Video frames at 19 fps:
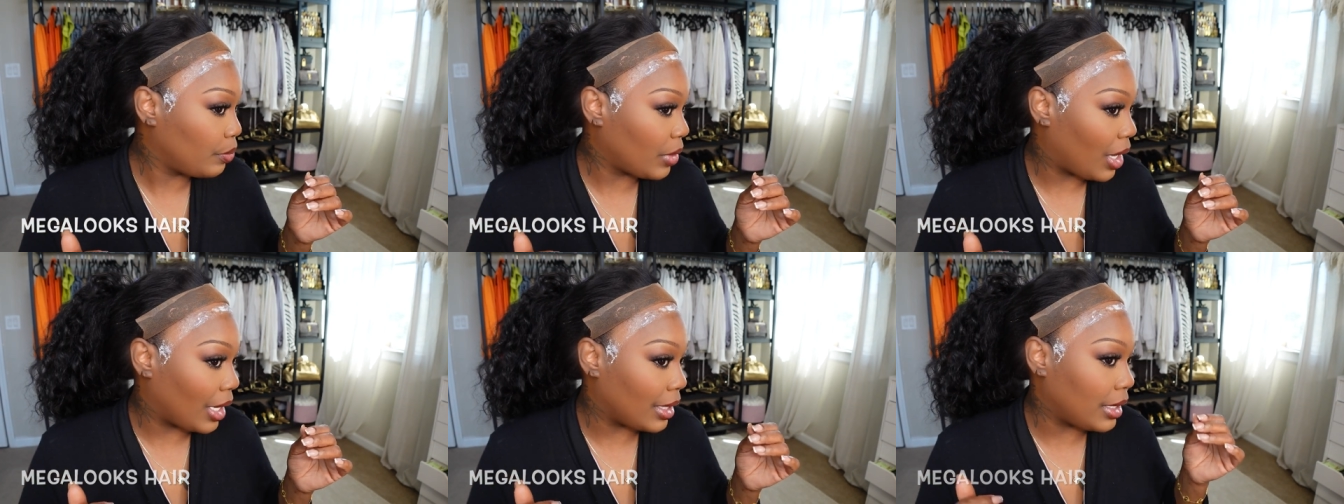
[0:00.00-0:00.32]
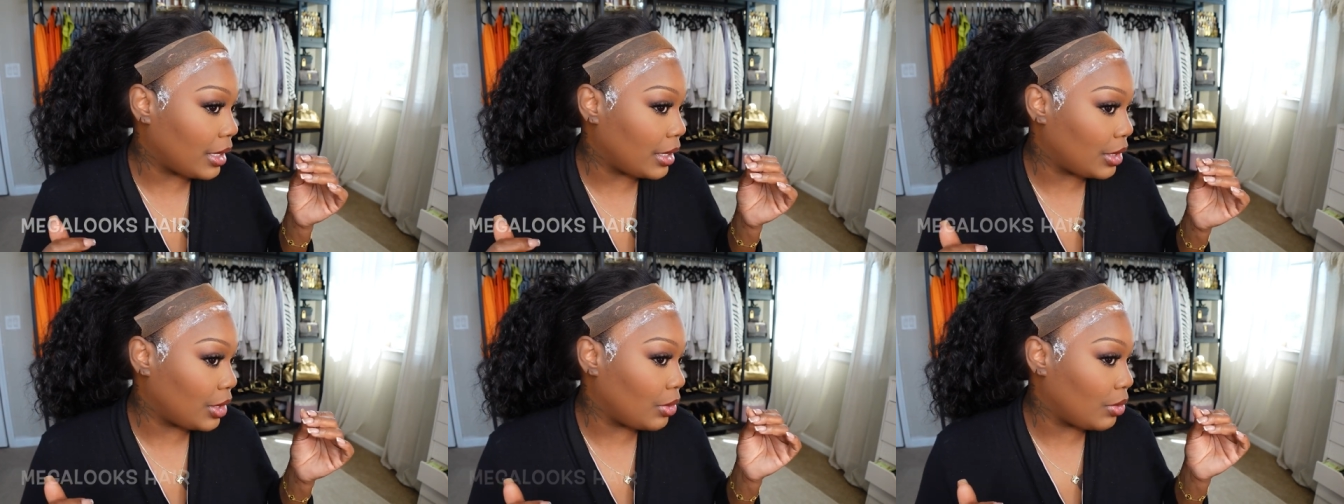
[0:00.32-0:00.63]
I
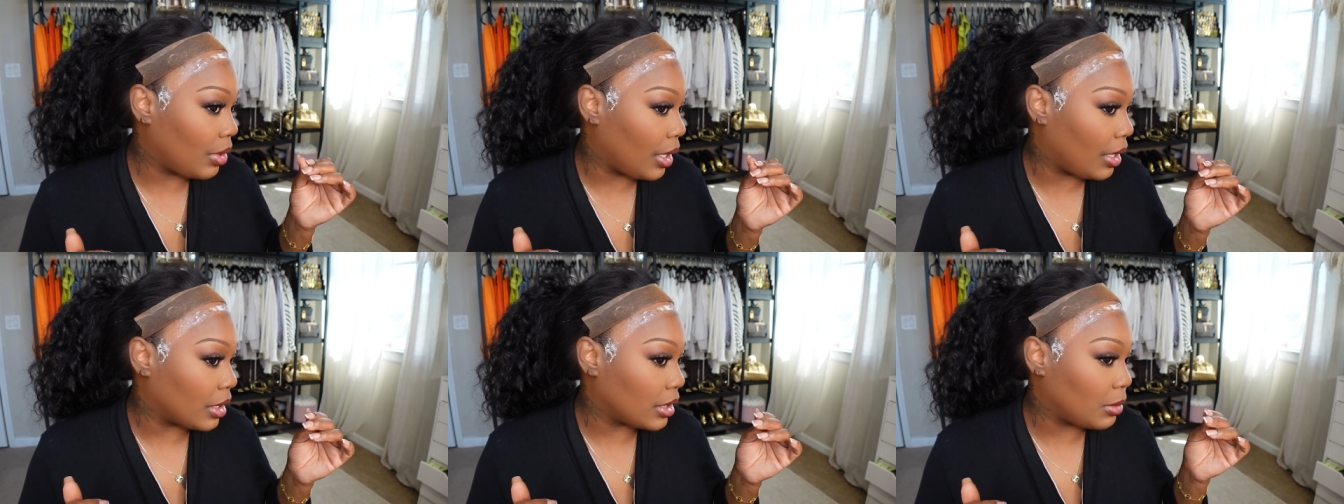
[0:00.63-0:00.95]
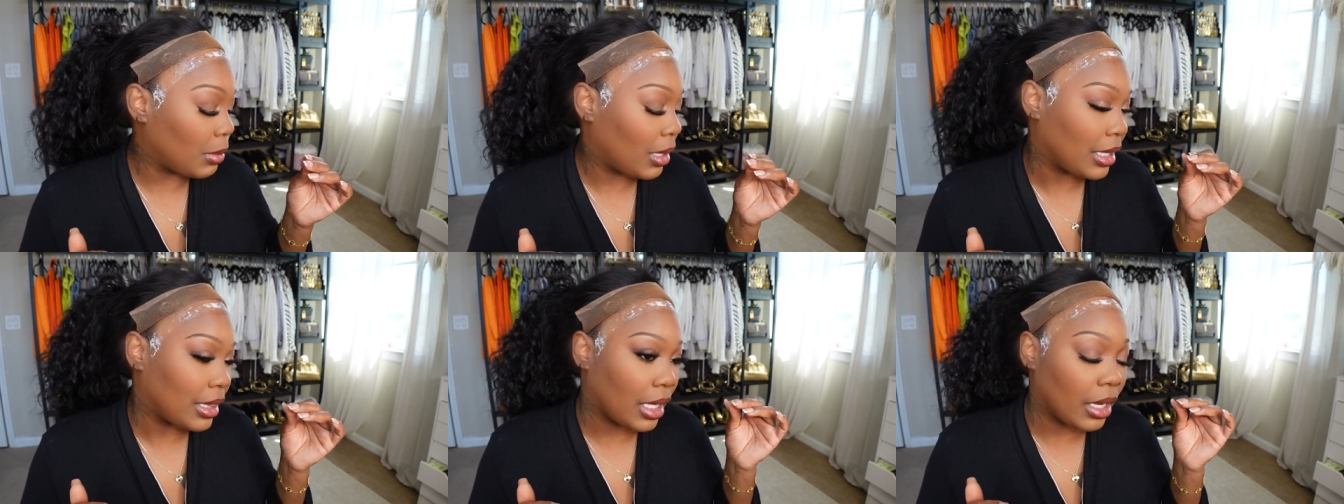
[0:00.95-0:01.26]
did two layers,
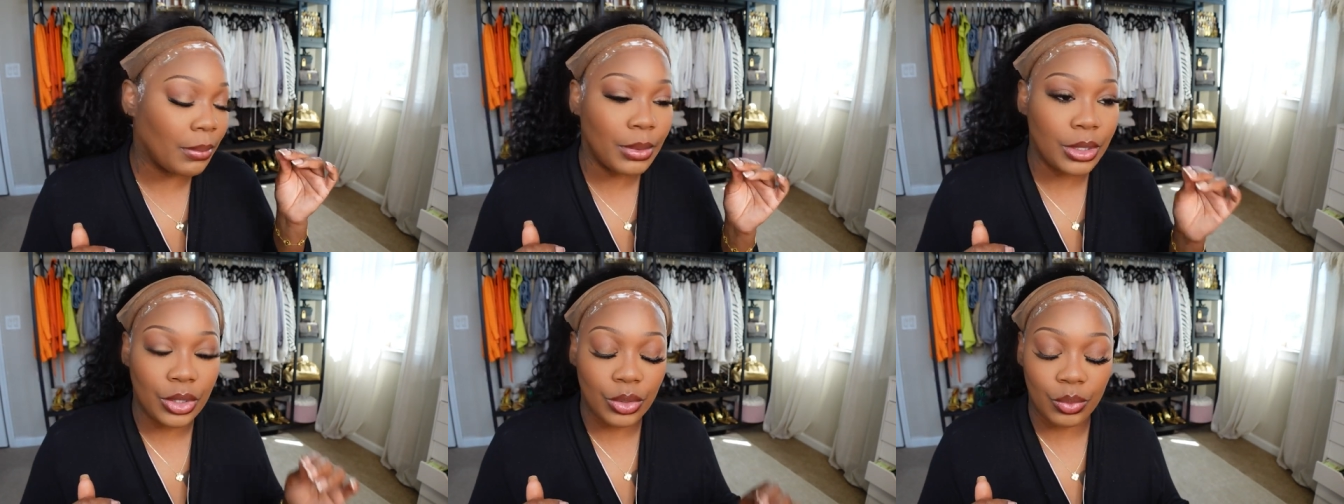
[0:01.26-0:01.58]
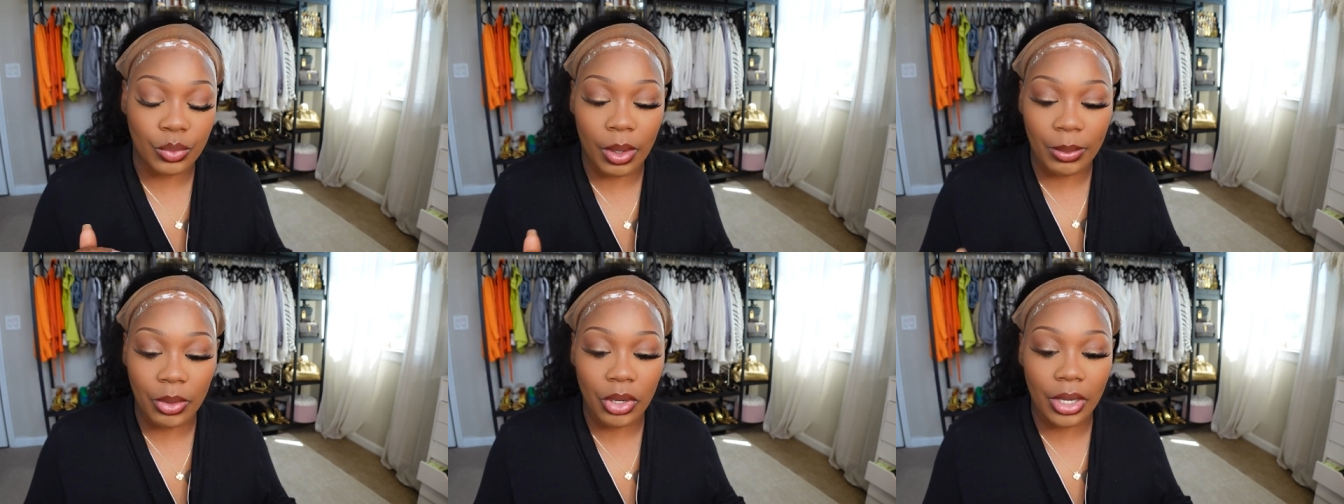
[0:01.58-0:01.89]
but I think I'm gonna do
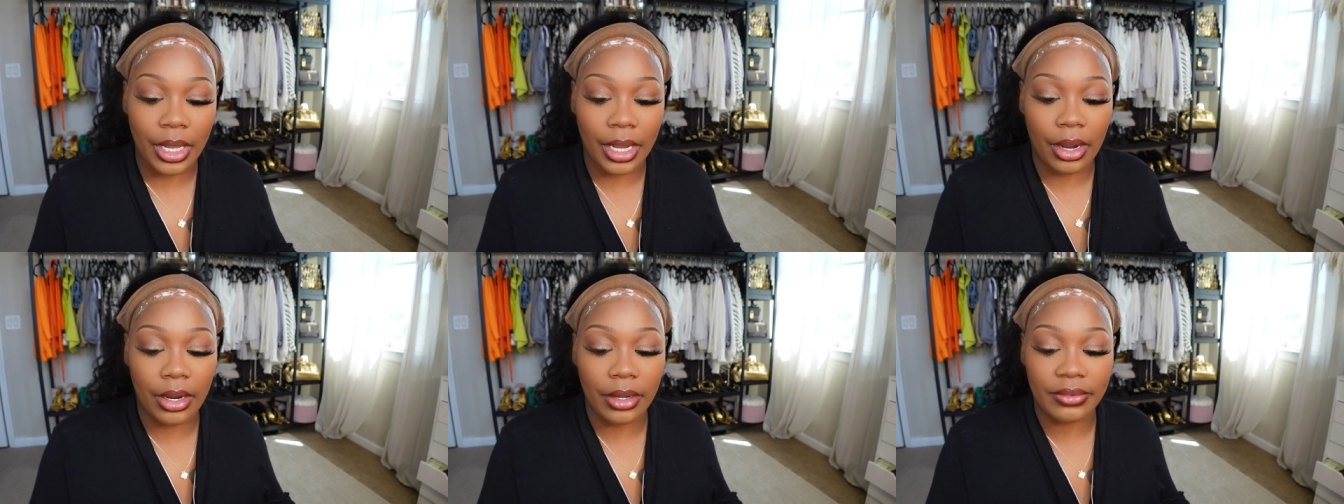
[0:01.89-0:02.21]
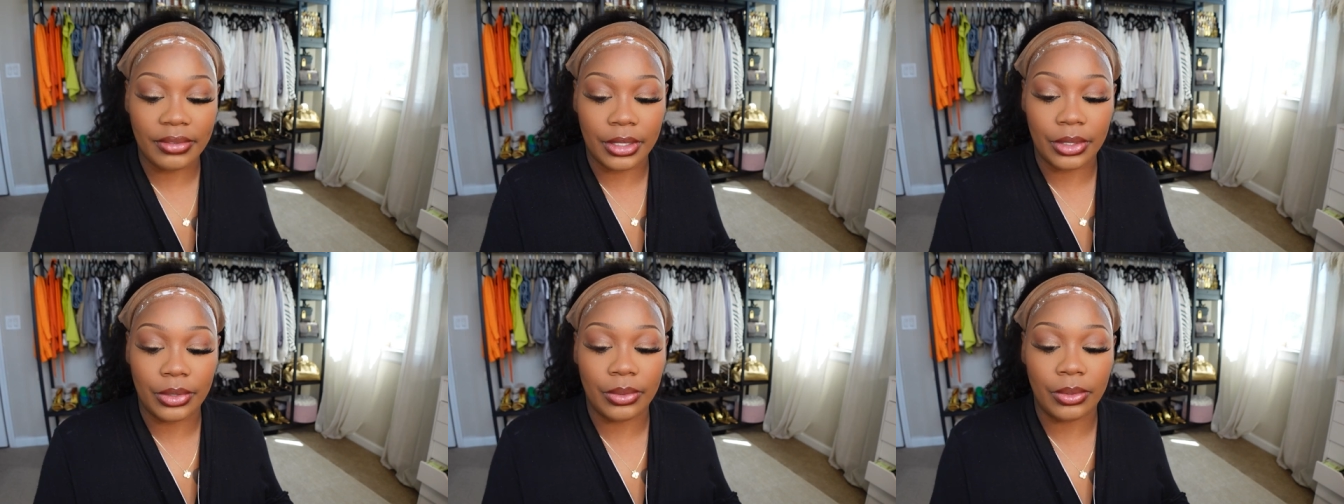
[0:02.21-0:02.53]
one more layer
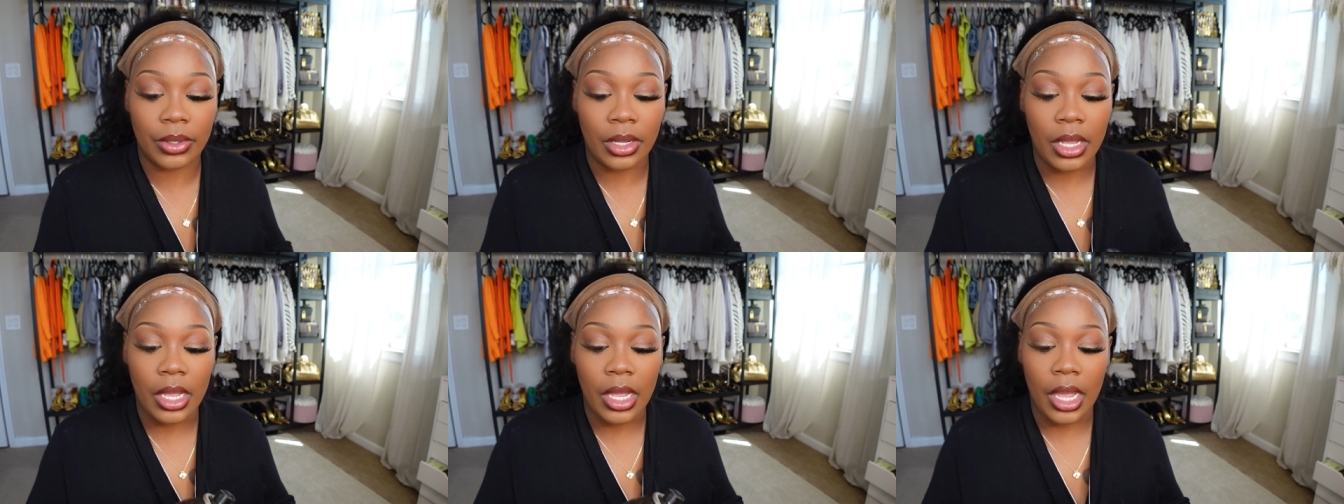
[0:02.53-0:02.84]
of glue.